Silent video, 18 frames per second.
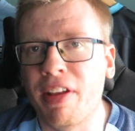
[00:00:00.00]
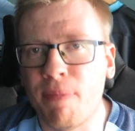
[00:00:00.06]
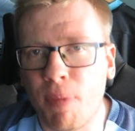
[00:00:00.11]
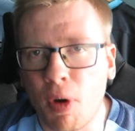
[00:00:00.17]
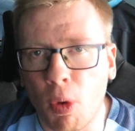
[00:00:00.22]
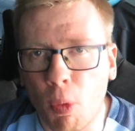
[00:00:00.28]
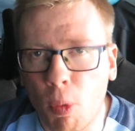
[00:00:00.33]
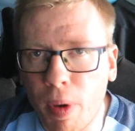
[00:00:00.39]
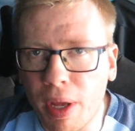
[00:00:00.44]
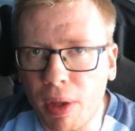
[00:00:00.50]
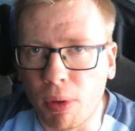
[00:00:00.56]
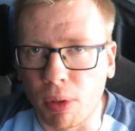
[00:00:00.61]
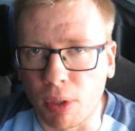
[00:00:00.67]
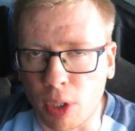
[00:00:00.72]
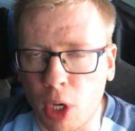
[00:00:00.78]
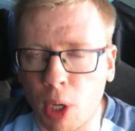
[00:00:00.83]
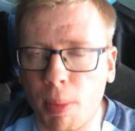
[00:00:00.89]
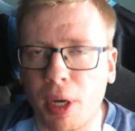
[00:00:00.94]
Liverpool
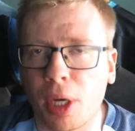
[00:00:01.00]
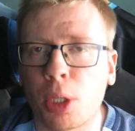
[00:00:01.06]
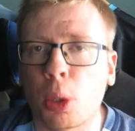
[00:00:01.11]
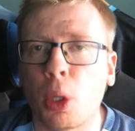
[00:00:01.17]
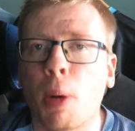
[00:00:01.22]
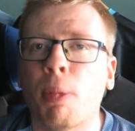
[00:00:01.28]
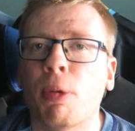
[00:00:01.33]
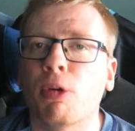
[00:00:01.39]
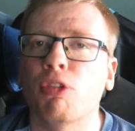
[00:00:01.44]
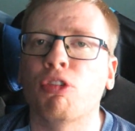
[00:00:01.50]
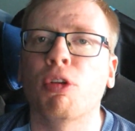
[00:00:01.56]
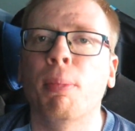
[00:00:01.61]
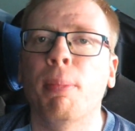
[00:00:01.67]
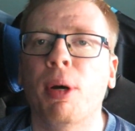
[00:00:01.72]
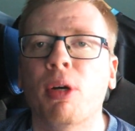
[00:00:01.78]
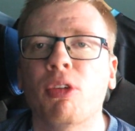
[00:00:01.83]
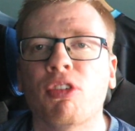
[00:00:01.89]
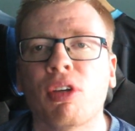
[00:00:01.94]
will come a cropper at
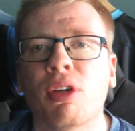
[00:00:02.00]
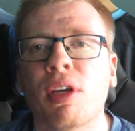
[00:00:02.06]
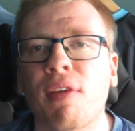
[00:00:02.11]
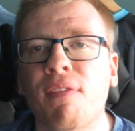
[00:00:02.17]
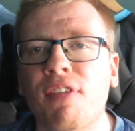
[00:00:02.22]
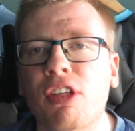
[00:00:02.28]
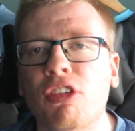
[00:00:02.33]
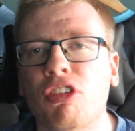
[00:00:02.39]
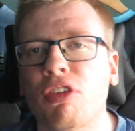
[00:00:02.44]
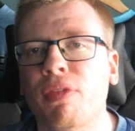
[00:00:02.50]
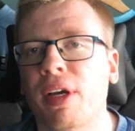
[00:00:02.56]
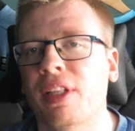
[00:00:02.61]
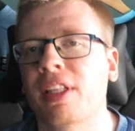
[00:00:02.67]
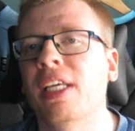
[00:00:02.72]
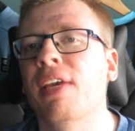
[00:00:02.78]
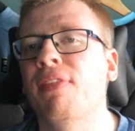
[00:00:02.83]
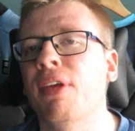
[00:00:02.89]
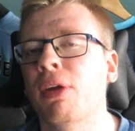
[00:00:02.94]
some point, so I'm convinced of it. I
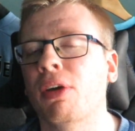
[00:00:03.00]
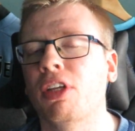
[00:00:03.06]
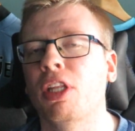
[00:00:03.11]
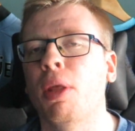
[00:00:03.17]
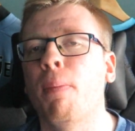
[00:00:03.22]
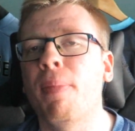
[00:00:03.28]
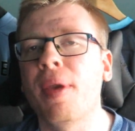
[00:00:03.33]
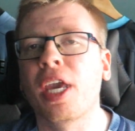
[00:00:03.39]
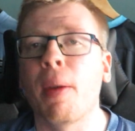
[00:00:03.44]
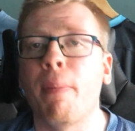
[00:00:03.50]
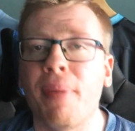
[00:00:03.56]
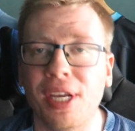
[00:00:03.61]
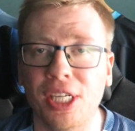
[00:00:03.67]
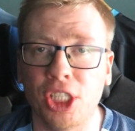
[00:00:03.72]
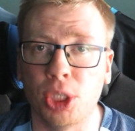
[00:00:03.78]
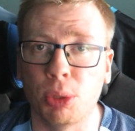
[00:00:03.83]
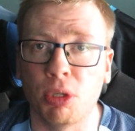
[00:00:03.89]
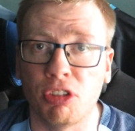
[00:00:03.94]
think if you look at the bigger
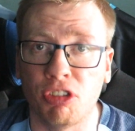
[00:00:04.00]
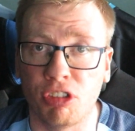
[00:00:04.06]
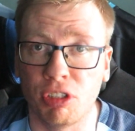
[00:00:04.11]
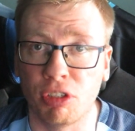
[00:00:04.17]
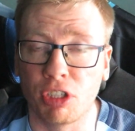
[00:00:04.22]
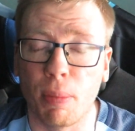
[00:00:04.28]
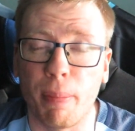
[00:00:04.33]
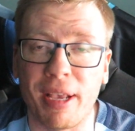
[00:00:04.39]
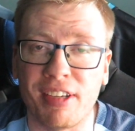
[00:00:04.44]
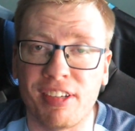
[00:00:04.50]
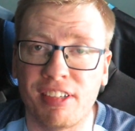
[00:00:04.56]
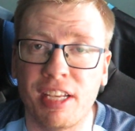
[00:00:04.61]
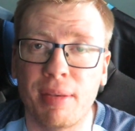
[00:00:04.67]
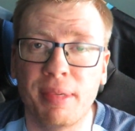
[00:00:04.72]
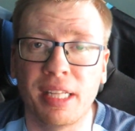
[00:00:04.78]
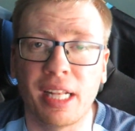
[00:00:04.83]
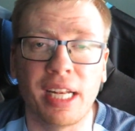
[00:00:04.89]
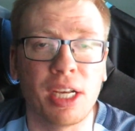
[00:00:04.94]
picture, we're still the best
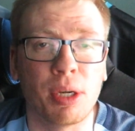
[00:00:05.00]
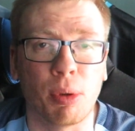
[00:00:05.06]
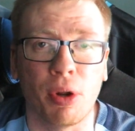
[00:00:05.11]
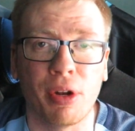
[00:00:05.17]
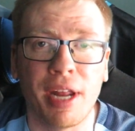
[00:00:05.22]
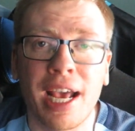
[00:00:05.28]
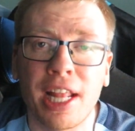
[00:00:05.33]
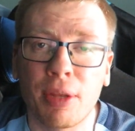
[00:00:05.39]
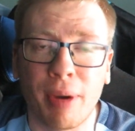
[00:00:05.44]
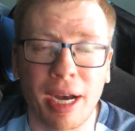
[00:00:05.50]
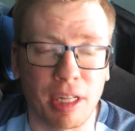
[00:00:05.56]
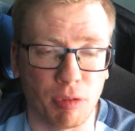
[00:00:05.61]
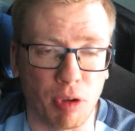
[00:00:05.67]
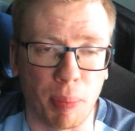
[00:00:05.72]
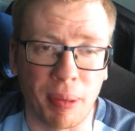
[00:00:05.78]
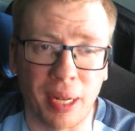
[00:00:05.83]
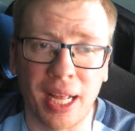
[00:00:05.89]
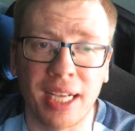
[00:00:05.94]
team in the league right now. The way
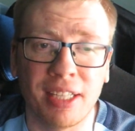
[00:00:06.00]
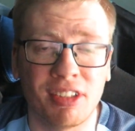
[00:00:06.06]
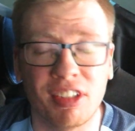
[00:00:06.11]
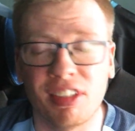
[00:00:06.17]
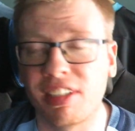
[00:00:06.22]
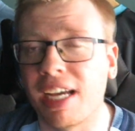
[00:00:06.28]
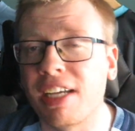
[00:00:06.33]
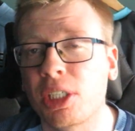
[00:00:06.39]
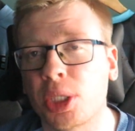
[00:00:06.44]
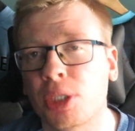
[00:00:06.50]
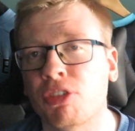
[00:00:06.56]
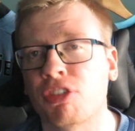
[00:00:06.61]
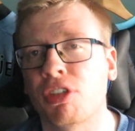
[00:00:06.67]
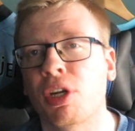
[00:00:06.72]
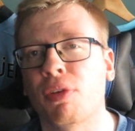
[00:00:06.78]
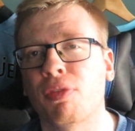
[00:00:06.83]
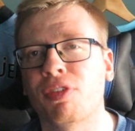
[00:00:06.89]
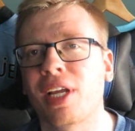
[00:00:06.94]
that we're playing today is
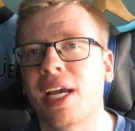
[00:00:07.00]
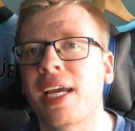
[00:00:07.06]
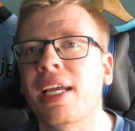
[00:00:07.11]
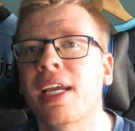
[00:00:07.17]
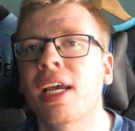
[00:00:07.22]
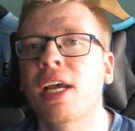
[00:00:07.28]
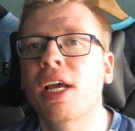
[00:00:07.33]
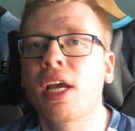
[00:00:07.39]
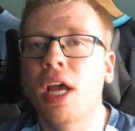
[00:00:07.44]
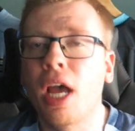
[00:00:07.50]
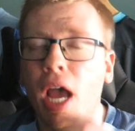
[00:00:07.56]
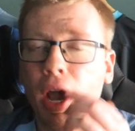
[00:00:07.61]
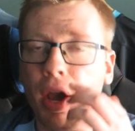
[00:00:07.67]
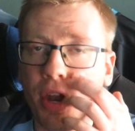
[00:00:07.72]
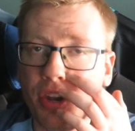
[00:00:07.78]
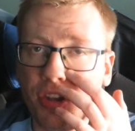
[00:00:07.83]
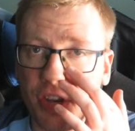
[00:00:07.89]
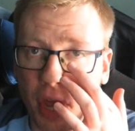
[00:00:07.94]
just an off day,
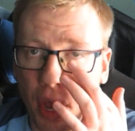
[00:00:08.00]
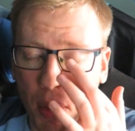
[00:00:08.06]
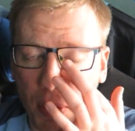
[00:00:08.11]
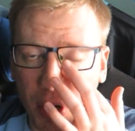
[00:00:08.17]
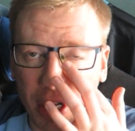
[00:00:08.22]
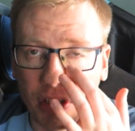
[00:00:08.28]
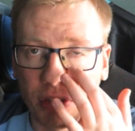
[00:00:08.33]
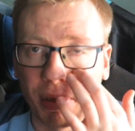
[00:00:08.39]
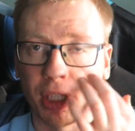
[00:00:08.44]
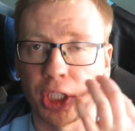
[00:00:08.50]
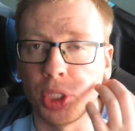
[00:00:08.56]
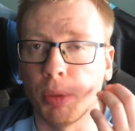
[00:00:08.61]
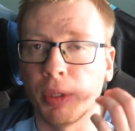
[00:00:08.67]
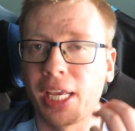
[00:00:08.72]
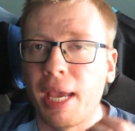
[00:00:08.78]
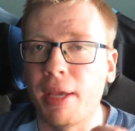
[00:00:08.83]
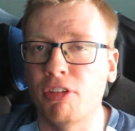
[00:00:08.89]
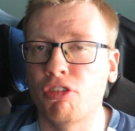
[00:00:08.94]
and we need to make
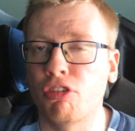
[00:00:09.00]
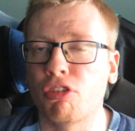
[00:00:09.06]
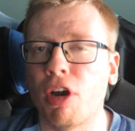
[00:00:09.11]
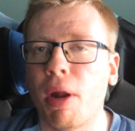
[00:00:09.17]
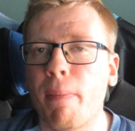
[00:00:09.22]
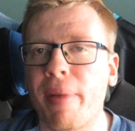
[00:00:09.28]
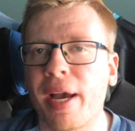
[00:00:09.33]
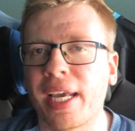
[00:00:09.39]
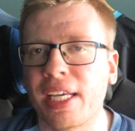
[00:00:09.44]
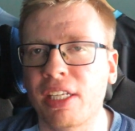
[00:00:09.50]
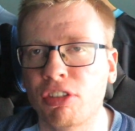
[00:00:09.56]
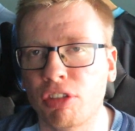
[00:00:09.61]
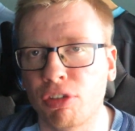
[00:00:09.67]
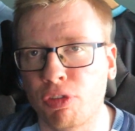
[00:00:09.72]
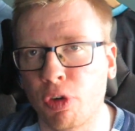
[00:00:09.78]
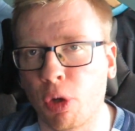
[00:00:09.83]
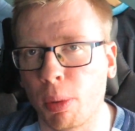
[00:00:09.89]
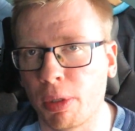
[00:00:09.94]
sure we get straight back
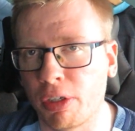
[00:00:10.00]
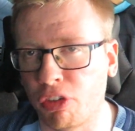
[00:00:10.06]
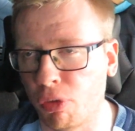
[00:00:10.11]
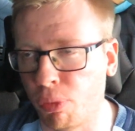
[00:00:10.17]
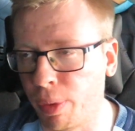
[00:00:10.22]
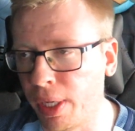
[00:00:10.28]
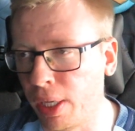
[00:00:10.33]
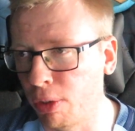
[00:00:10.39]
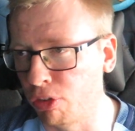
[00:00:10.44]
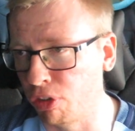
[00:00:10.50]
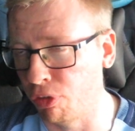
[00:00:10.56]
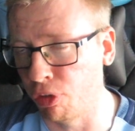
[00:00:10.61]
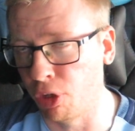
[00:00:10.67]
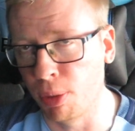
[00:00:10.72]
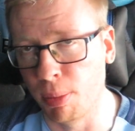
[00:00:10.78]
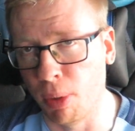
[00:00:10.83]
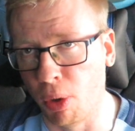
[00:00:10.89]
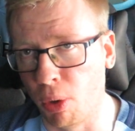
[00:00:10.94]
into form, because if we lose a
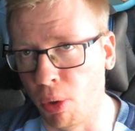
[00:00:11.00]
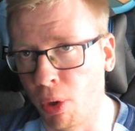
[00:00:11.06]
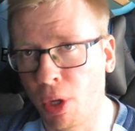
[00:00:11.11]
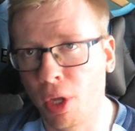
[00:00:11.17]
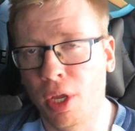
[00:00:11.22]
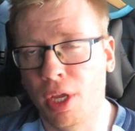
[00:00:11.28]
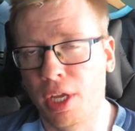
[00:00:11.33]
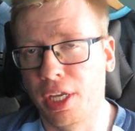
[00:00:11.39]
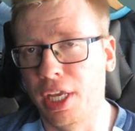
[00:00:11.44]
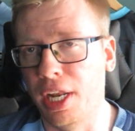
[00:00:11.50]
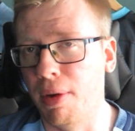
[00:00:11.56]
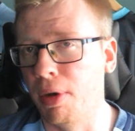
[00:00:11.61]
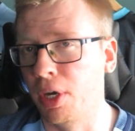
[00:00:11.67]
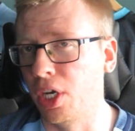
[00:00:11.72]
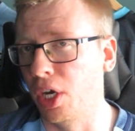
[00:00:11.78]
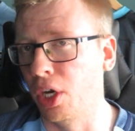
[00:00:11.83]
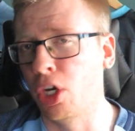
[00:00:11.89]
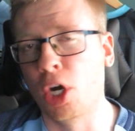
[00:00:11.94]
few more, we've
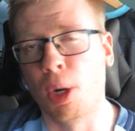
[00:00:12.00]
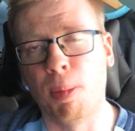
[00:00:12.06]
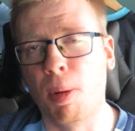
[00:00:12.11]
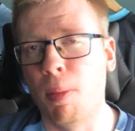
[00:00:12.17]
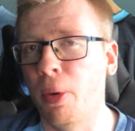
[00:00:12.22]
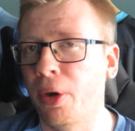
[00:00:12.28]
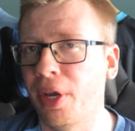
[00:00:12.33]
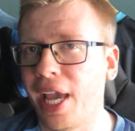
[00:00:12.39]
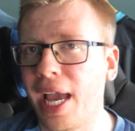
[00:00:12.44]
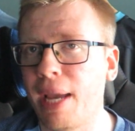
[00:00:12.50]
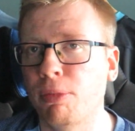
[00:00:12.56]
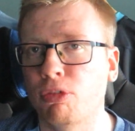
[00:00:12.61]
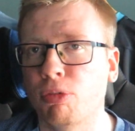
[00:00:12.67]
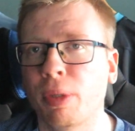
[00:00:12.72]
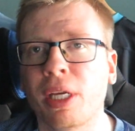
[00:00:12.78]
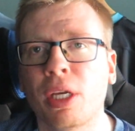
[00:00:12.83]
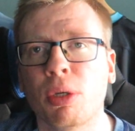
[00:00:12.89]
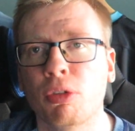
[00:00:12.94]
got a couple more
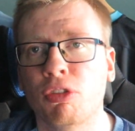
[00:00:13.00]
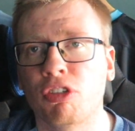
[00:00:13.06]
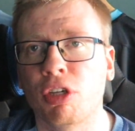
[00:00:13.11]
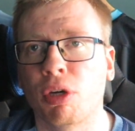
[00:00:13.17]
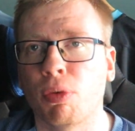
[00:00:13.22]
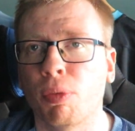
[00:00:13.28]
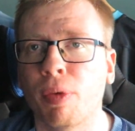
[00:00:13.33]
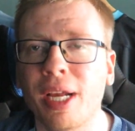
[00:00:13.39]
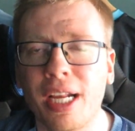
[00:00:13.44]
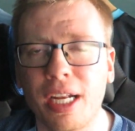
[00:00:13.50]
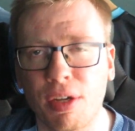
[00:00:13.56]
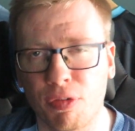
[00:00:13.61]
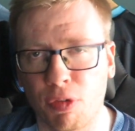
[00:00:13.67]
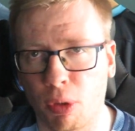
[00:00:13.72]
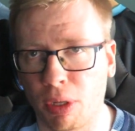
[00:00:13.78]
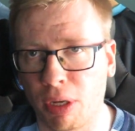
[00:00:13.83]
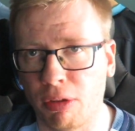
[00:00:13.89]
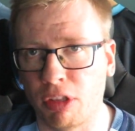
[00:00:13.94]
games, we could start really
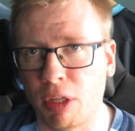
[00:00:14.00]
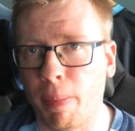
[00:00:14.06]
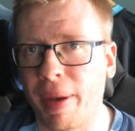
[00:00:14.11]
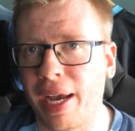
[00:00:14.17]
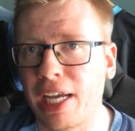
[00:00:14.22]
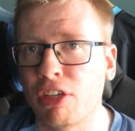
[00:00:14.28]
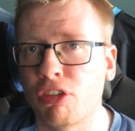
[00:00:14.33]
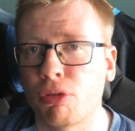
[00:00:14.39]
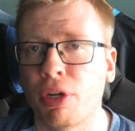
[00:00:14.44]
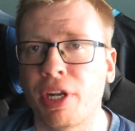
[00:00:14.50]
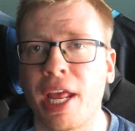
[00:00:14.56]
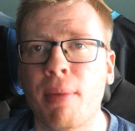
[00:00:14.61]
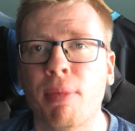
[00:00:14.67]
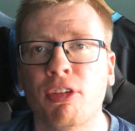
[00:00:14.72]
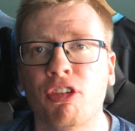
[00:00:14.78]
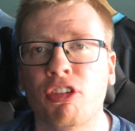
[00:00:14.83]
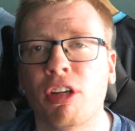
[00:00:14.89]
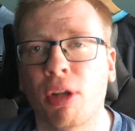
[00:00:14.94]
falling off the pace. Right
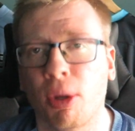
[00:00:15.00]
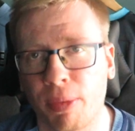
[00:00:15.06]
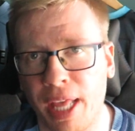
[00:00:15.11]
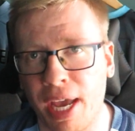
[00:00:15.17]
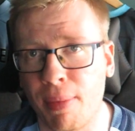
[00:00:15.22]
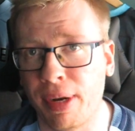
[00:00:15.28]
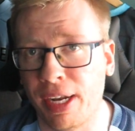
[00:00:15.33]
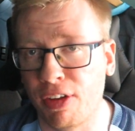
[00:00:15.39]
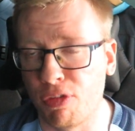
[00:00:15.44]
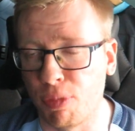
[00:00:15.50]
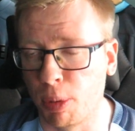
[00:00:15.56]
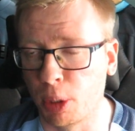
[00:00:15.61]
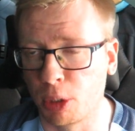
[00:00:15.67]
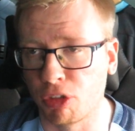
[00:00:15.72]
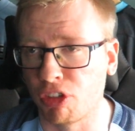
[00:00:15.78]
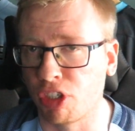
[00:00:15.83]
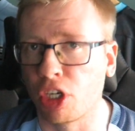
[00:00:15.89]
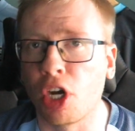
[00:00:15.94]
now, we're still up there with
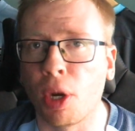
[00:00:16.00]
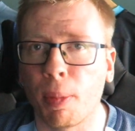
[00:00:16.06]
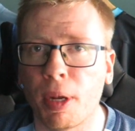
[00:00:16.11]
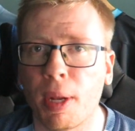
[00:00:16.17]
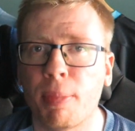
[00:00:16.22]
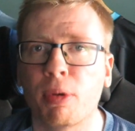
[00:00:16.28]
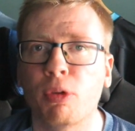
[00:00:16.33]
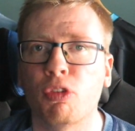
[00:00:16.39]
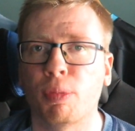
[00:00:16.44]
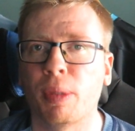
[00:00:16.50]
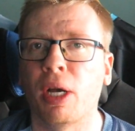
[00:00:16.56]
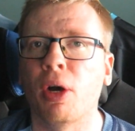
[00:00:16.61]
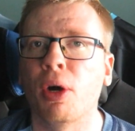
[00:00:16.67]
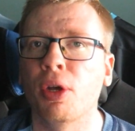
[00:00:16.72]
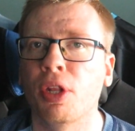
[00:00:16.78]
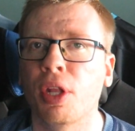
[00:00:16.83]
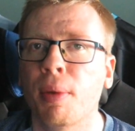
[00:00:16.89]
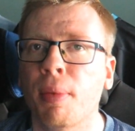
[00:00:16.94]
Liverpool, just a couple of points
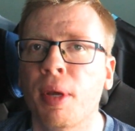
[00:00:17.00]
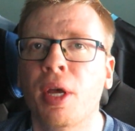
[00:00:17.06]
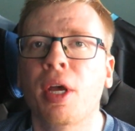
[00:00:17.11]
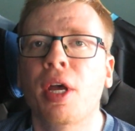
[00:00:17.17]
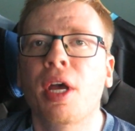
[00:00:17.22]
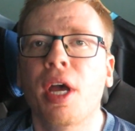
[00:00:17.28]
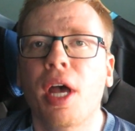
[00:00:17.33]
behind them.